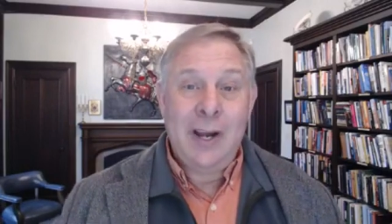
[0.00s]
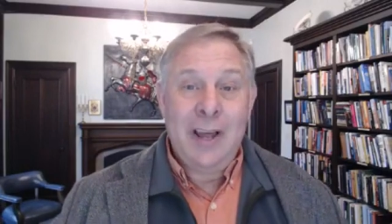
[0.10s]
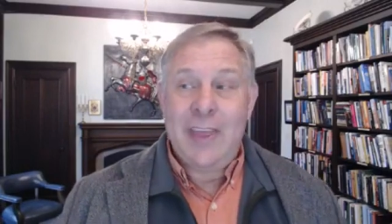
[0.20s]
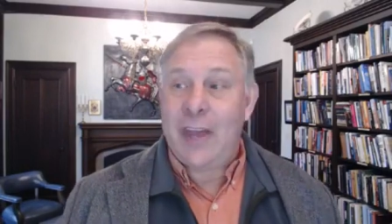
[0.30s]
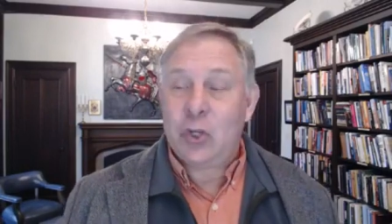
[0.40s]

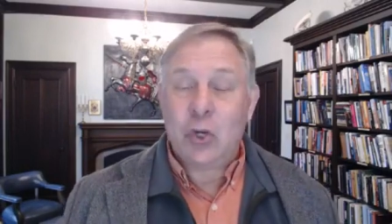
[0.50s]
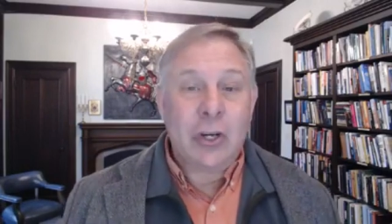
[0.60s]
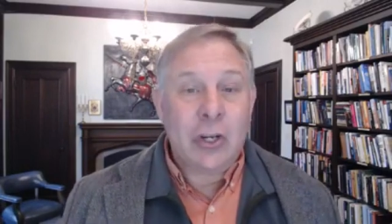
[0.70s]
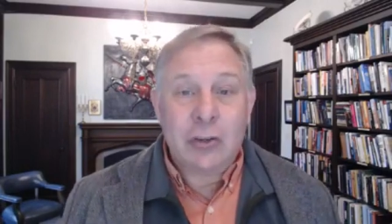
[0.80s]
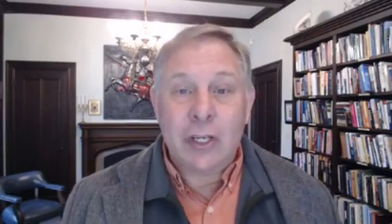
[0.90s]
That
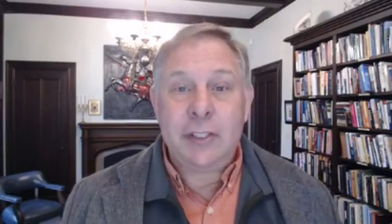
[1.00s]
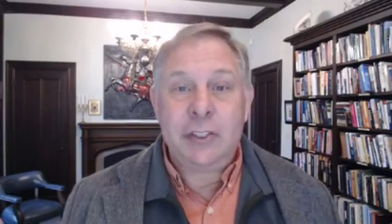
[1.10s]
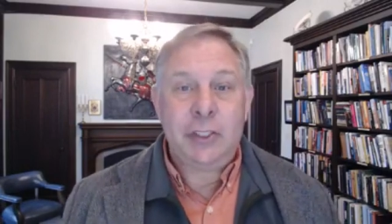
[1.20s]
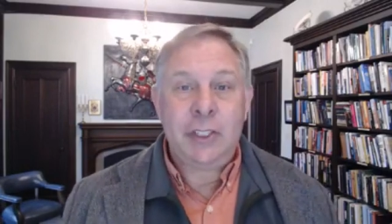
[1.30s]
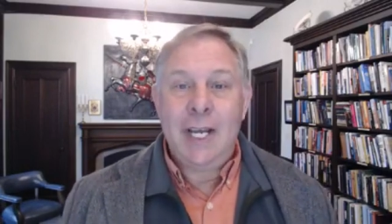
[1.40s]

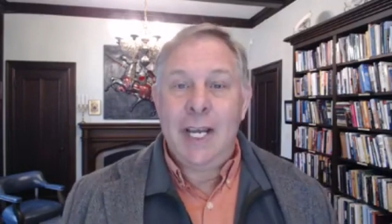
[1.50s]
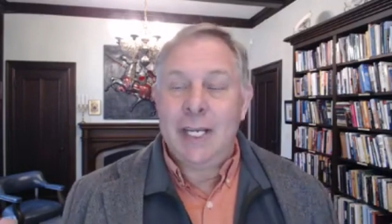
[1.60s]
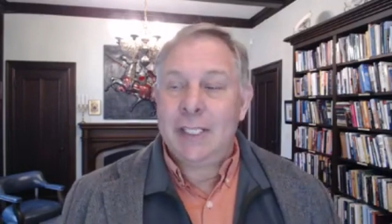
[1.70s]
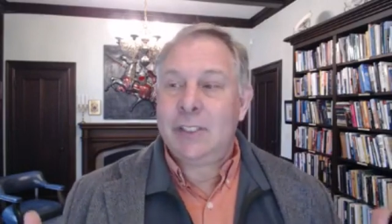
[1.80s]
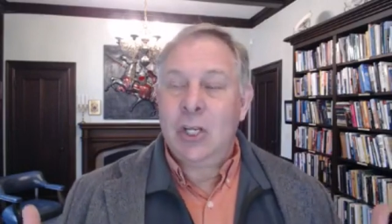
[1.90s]
courage
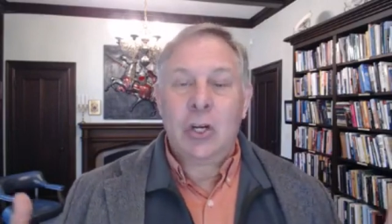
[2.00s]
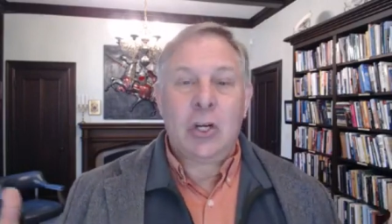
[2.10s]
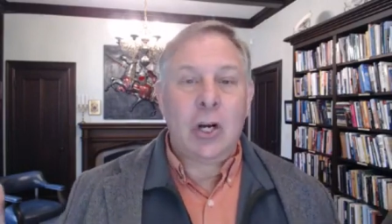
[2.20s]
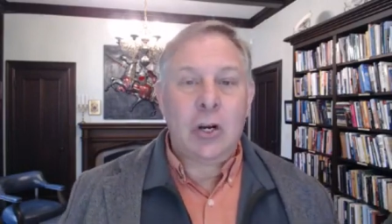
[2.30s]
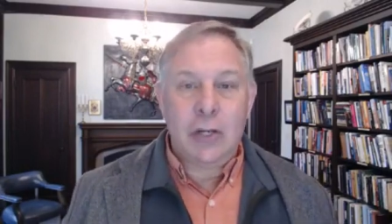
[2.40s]
is
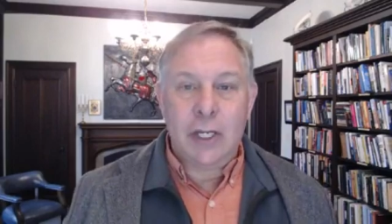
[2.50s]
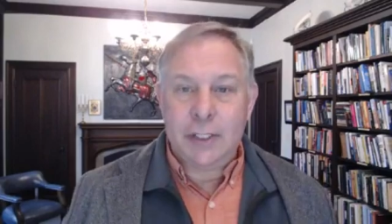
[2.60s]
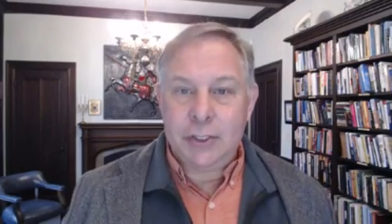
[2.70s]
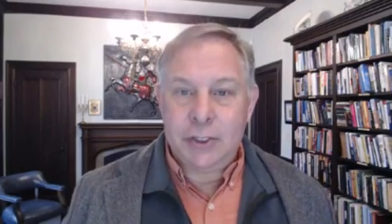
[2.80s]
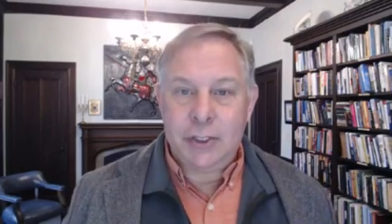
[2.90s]

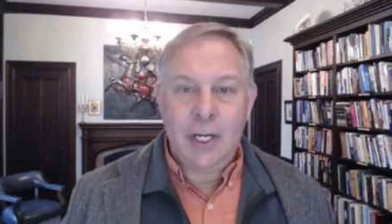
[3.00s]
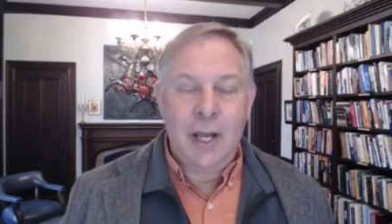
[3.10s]
courage.